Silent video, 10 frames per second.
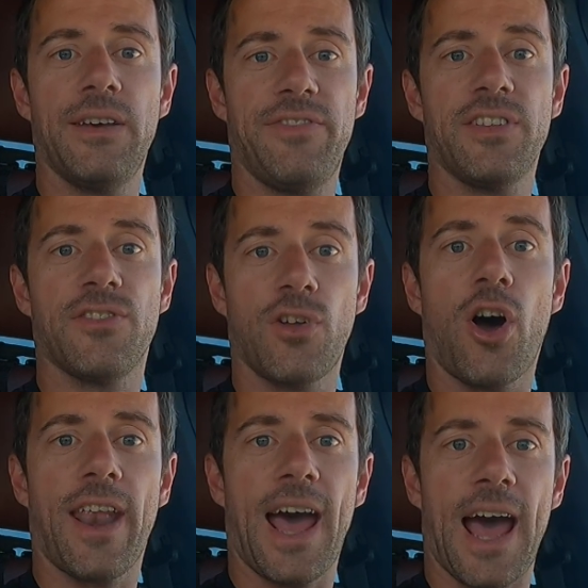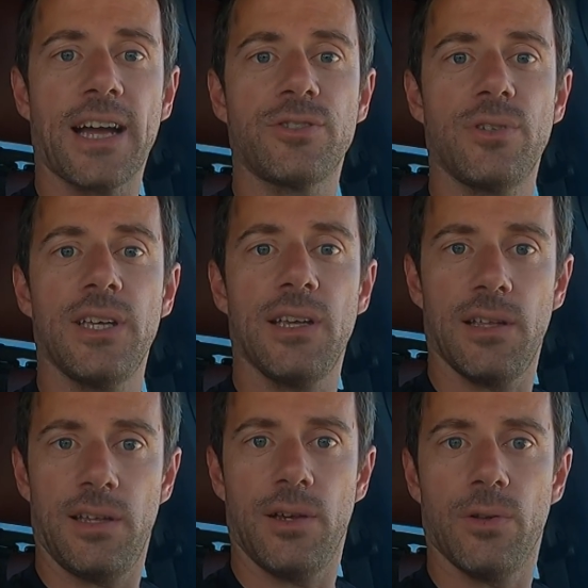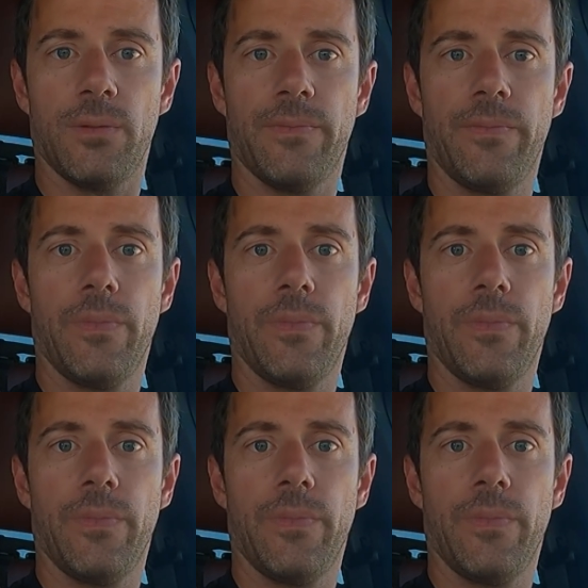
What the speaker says: if it's not actually illegal.